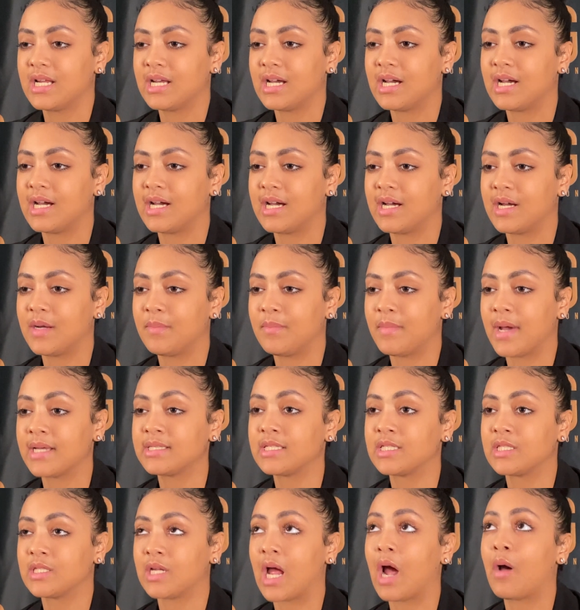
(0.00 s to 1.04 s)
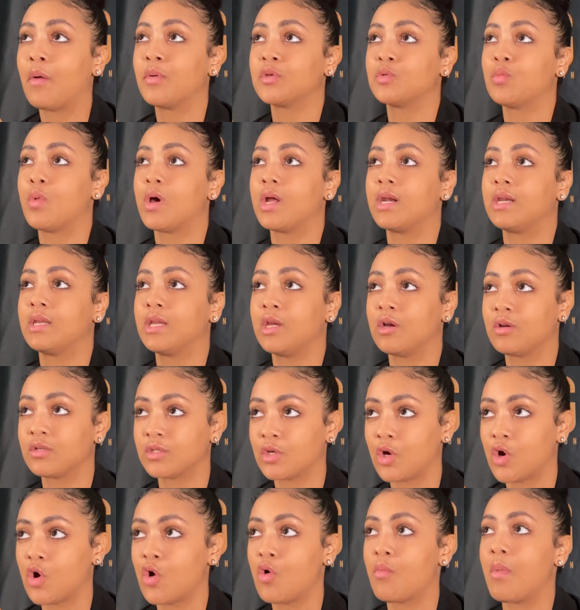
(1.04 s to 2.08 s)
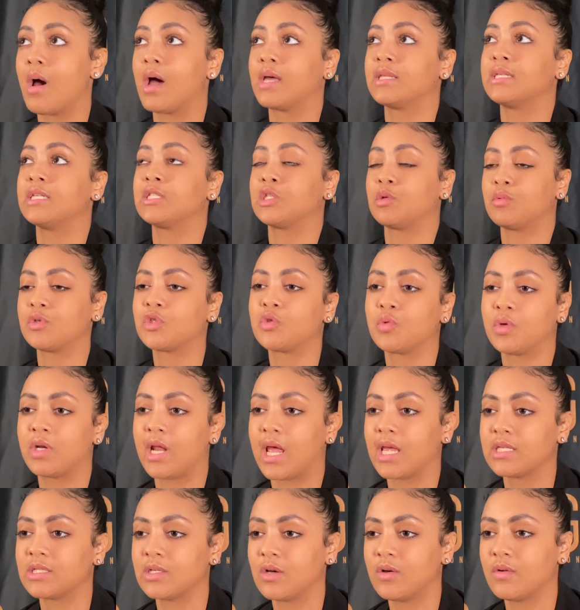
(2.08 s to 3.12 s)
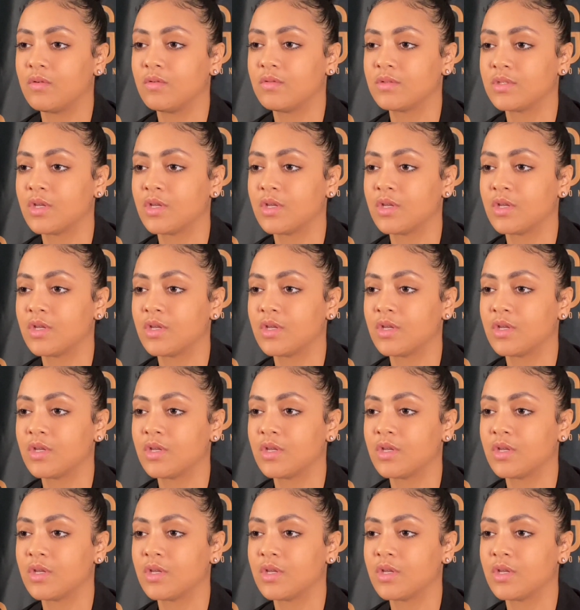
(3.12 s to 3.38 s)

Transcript: I was 1 year old. My sister was 3 days old.